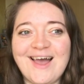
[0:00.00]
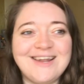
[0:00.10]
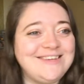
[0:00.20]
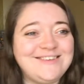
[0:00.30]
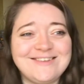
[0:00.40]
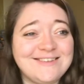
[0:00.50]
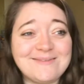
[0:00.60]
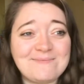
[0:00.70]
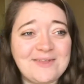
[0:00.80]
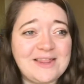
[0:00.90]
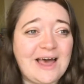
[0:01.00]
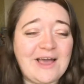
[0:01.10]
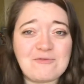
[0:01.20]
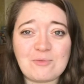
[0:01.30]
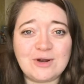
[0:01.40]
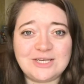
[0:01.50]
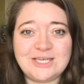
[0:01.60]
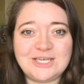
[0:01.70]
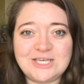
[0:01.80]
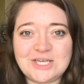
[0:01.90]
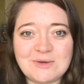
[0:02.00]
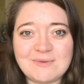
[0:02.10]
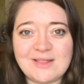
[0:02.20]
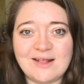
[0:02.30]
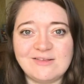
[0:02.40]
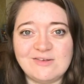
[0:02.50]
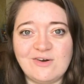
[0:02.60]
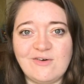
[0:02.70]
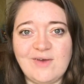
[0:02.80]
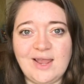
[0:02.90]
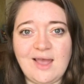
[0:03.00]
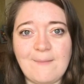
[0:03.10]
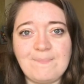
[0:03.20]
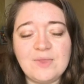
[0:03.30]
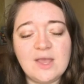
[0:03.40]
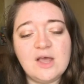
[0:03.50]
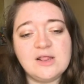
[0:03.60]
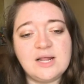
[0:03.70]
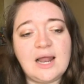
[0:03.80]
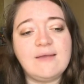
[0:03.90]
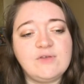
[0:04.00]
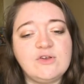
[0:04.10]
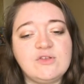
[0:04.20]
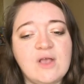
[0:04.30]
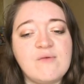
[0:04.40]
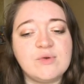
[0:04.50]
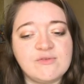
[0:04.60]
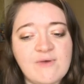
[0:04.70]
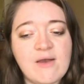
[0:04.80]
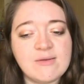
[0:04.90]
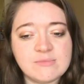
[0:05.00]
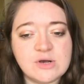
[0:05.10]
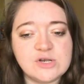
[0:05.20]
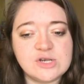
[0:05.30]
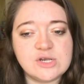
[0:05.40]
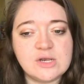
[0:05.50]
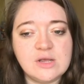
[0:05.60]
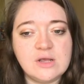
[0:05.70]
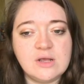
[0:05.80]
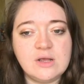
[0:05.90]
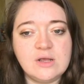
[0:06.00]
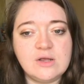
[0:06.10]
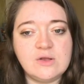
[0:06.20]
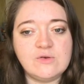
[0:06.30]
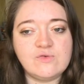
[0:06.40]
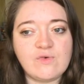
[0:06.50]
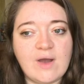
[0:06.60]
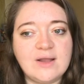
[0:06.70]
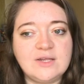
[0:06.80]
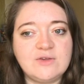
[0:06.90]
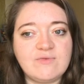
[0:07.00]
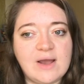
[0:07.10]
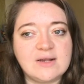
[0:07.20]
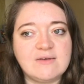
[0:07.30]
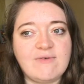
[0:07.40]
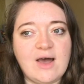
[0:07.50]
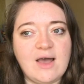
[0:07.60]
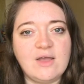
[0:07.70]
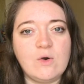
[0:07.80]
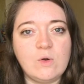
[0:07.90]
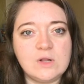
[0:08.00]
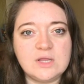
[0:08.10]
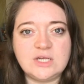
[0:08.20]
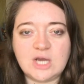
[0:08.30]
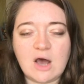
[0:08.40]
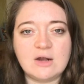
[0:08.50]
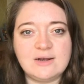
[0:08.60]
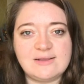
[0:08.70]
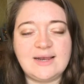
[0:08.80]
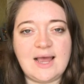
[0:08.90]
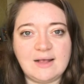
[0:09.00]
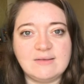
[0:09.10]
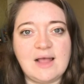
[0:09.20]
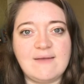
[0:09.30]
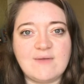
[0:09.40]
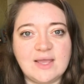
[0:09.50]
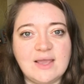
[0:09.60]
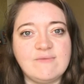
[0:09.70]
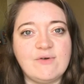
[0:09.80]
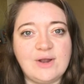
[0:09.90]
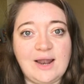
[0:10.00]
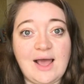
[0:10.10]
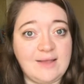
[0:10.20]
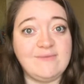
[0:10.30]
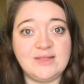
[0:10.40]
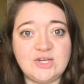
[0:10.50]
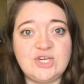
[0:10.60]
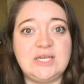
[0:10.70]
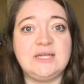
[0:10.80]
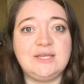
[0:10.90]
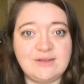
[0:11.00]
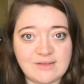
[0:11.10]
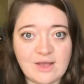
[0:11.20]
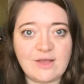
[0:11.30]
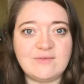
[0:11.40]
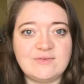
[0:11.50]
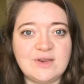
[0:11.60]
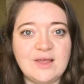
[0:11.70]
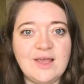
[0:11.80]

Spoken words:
it's just something that I've wanted to do with that story. The Life You Deserve was very much trying to rectify all of the darkness in Elle's life and give her a life that she deserved.